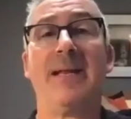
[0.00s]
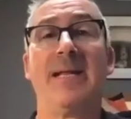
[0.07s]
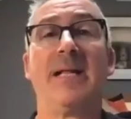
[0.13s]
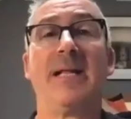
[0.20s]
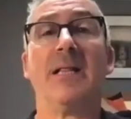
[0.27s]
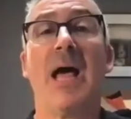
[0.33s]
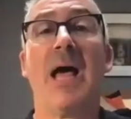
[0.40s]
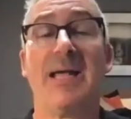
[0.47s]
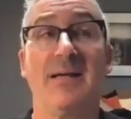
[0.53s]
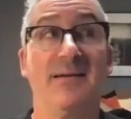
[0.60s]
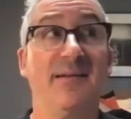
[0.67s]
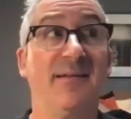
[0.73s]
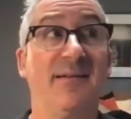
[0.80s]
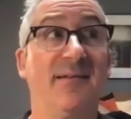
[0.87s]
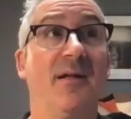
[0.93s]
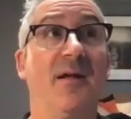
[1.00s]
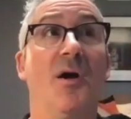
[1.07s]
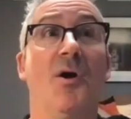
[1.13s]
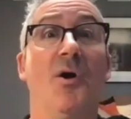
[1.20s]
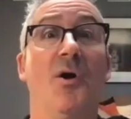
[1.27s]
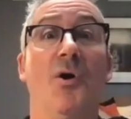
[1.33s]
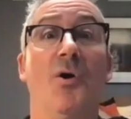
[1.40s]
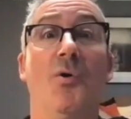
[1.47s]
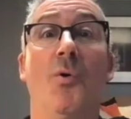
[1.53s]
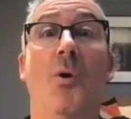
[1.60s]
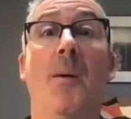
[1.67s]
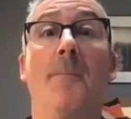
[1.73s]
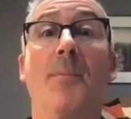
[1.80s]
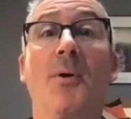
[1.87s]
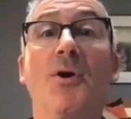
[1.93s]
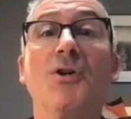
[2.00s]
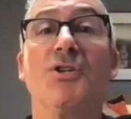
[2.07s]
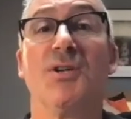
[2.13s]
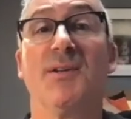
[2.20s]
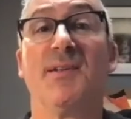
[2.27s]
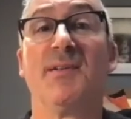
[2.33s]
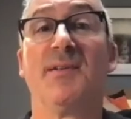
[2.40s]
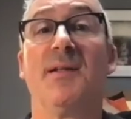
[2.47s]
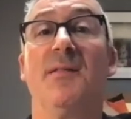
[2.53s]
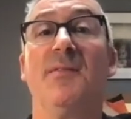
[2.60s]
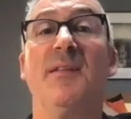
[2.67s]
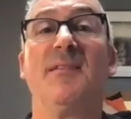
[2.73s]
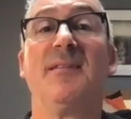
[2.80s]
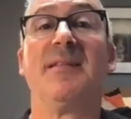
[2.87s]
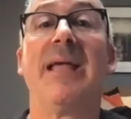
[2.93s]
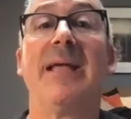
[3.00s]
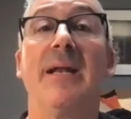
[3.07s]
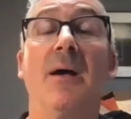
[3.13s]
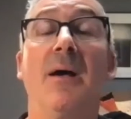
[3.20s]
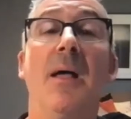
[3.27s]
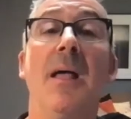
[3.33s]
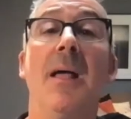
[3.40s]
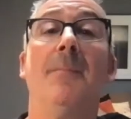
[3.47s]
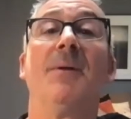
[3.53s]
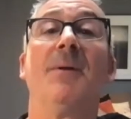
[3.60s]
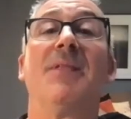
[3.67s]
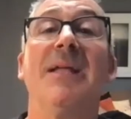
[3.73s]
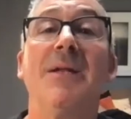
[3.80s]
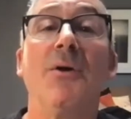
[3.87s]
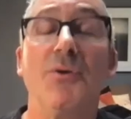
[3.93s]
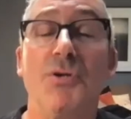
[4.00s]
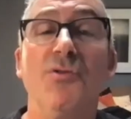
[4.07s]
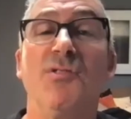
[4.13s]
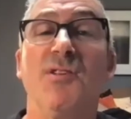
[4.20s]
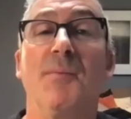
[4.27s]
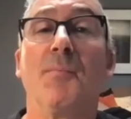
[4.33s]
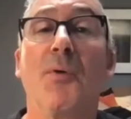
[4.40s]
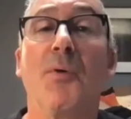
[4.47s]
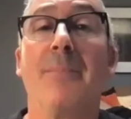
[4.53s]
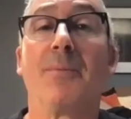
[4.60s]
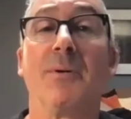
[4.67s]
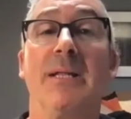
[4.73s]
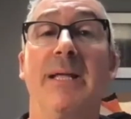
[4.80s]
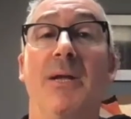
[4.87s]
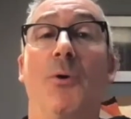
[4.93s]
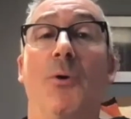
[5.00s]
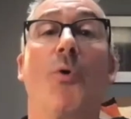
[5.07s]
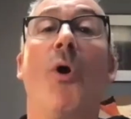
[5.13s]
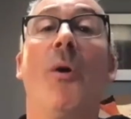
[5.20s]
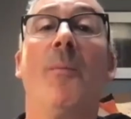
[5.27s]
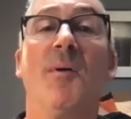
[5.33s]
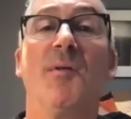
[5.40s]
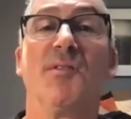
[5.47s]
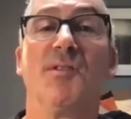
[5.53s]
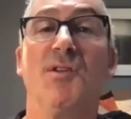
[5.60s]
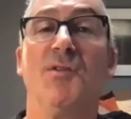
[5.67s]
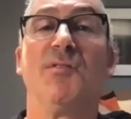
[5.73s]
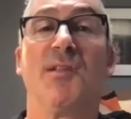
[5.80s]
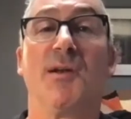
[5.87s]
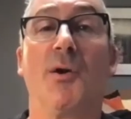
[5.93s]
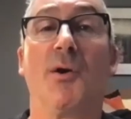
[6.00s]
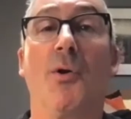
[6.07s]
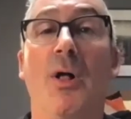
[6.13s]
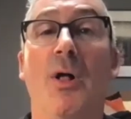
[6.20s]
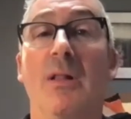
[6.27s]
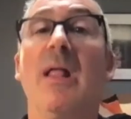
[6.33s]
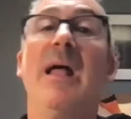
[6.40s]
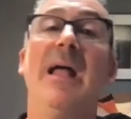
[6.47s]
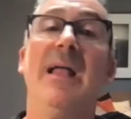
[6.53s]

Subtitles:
clients who purchase this data, but they don't use it properly or almost use it at all.